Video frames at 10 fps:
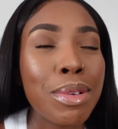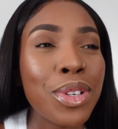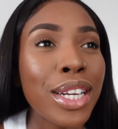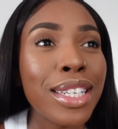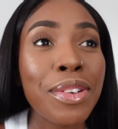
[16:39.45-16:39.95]
We
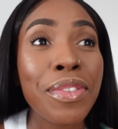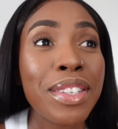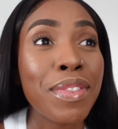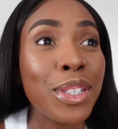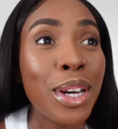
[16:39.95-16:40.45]
try to get a
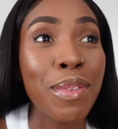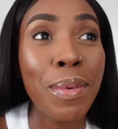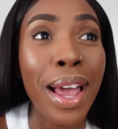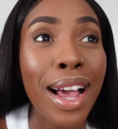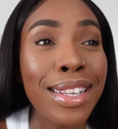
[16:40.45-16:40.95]
reservation
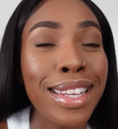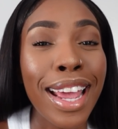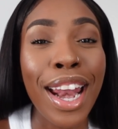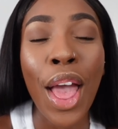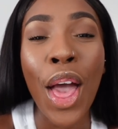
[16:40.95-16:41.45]
everywhere else
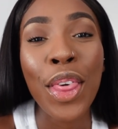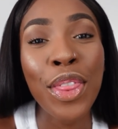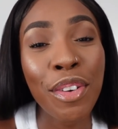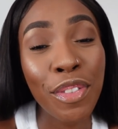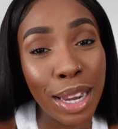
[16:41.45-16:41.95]
and
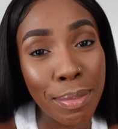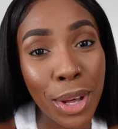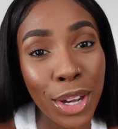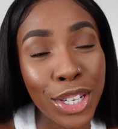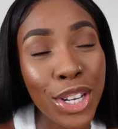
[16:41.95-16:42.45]
they're fully
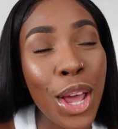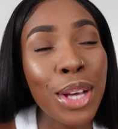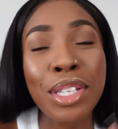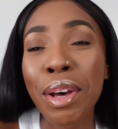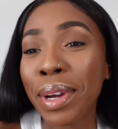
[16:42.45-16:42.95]
booked.
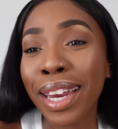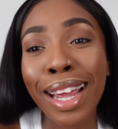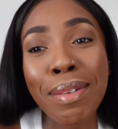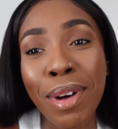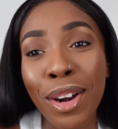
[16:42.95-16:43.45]
So we're
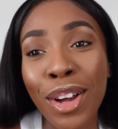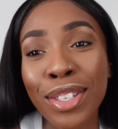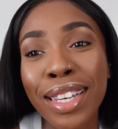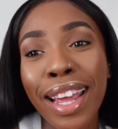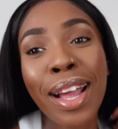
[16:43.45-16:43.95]
eating at Monarch
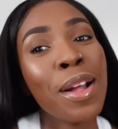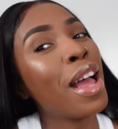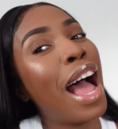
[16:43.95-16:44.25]
today.